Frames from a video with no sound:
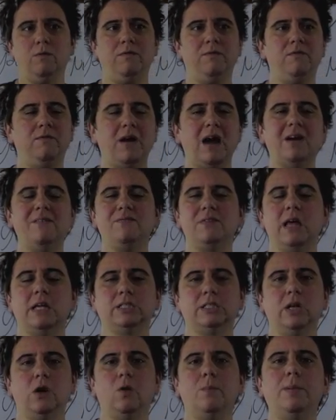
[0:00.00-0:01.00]
$5,000
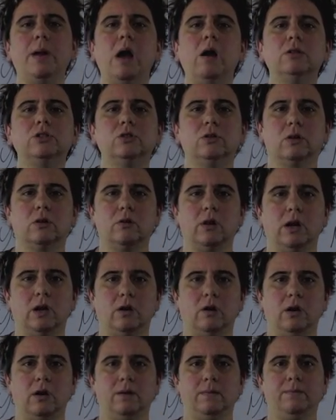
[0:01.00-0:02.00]
balance on a credit
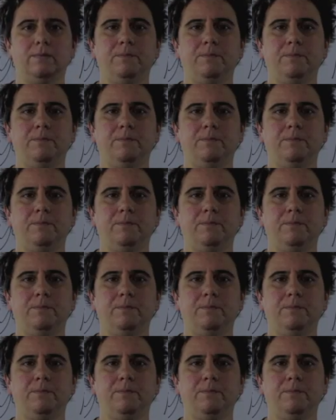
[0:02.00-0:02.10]
card.